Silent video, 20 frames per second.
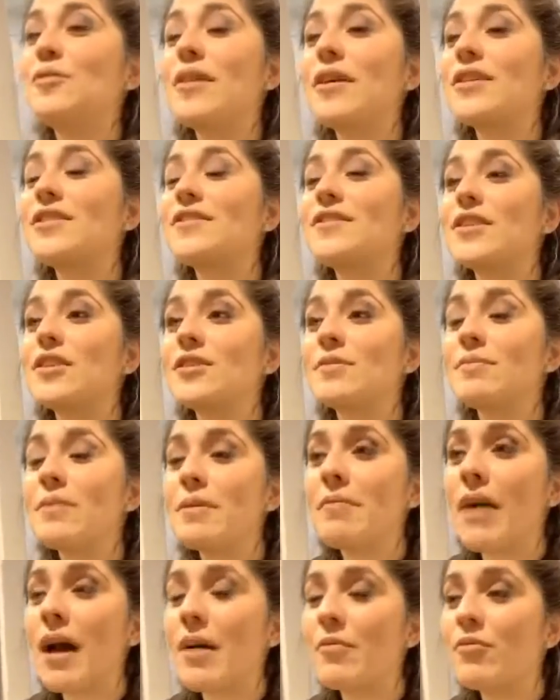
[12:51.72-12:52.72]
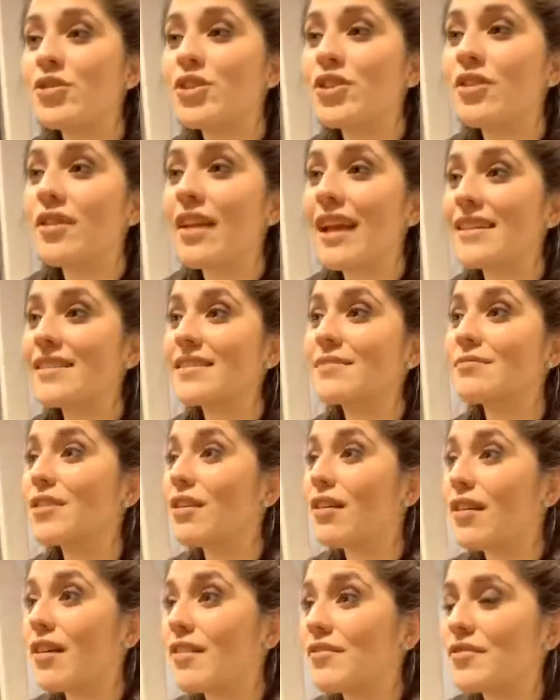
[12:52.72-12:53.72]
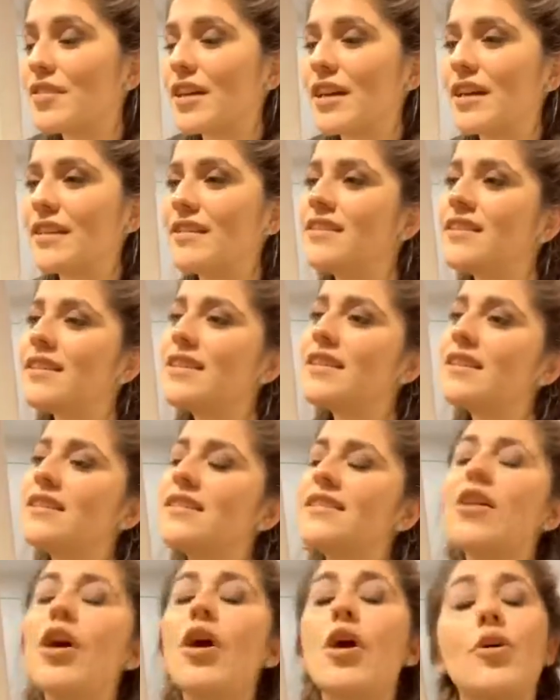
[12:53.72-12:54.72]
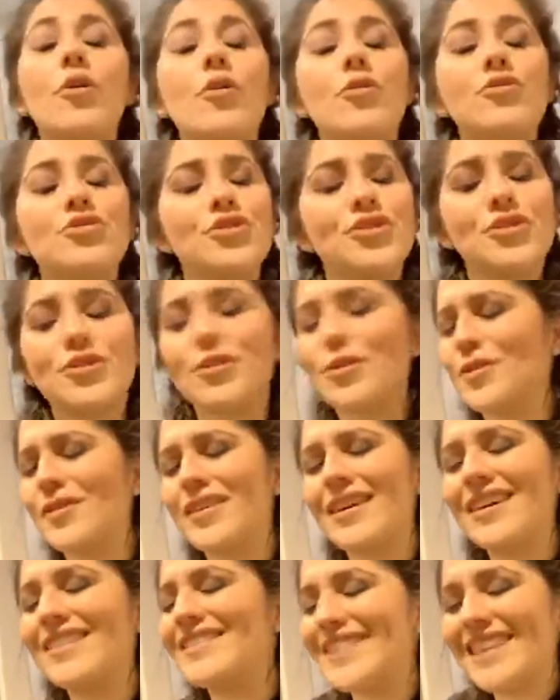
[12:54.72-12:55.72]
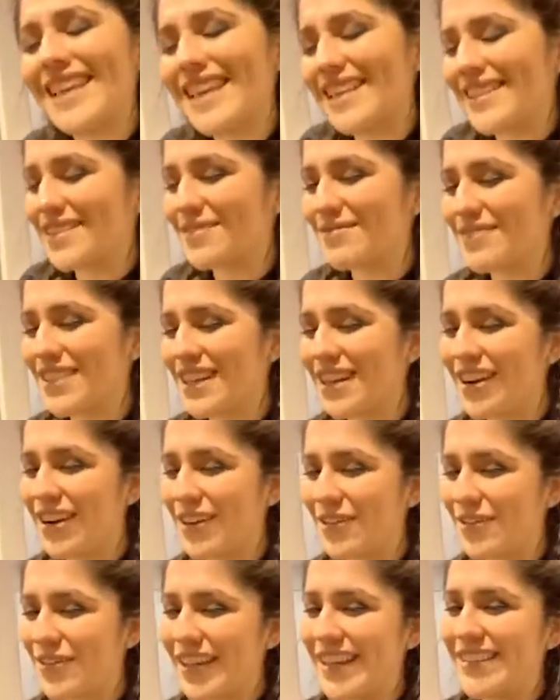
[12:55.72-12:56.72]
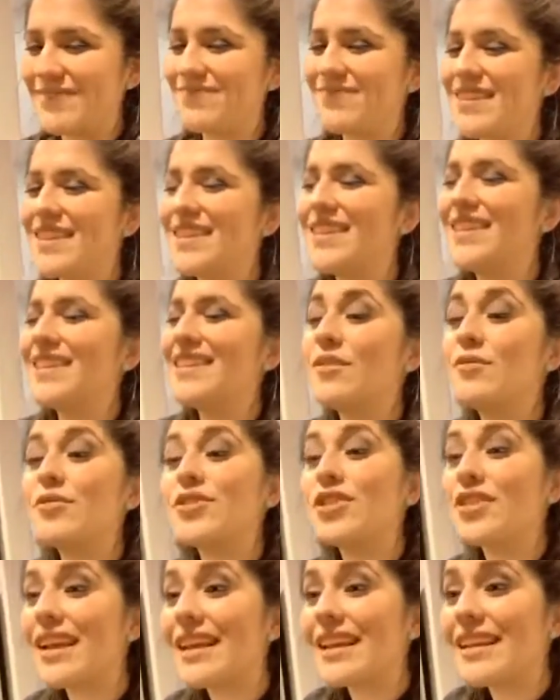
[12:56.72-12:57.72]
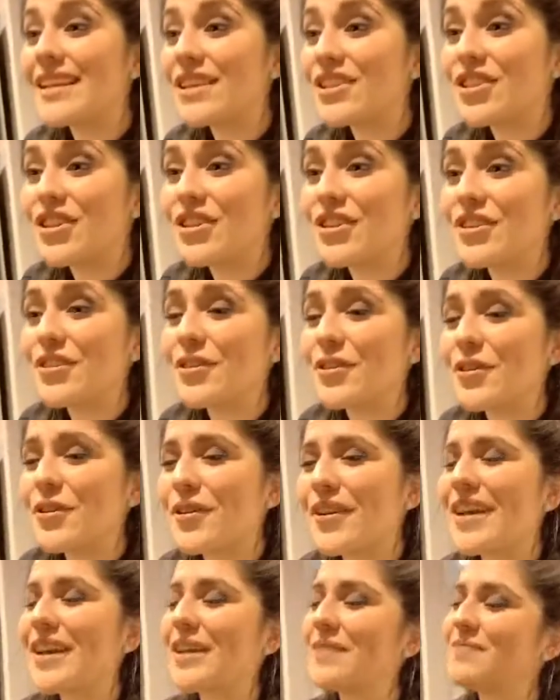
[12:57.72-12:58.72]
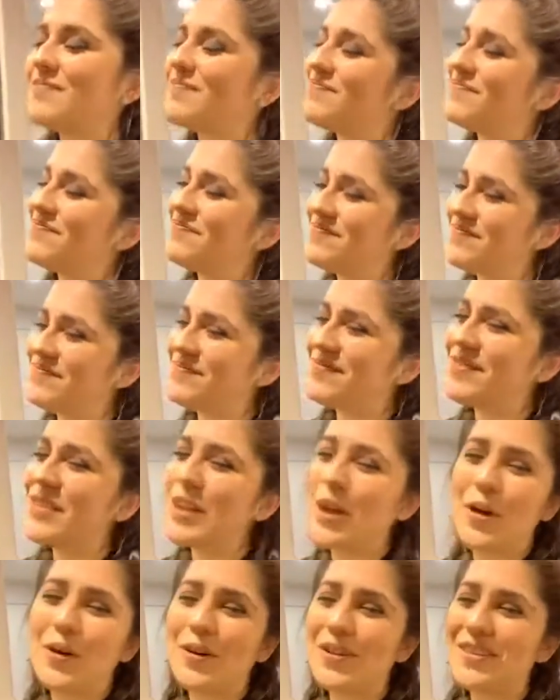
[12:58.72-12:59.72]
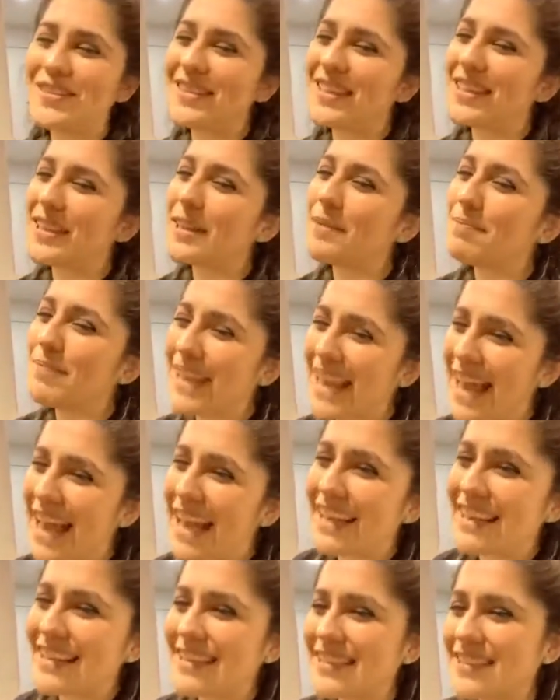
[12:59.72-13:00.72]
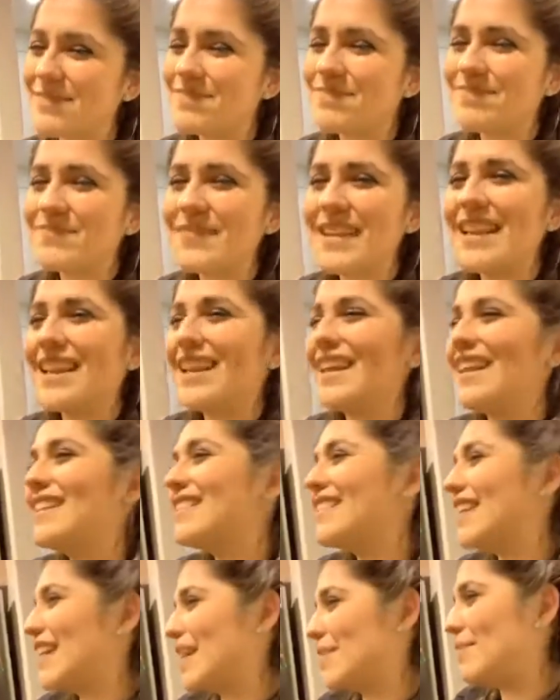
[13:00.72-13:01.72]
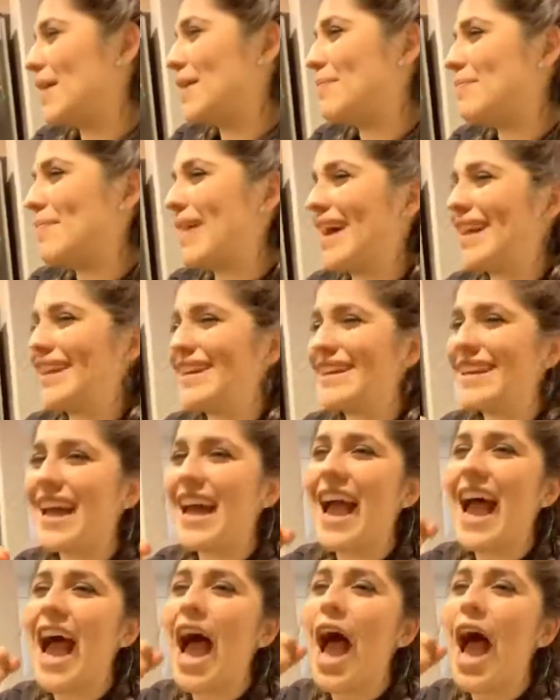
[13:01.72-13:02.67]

Excuse me, ma'am, would you like some coffee? Oh, sure, I'll take some coffee. Would you like any sugar or cream? No, I'll take it black, like my men.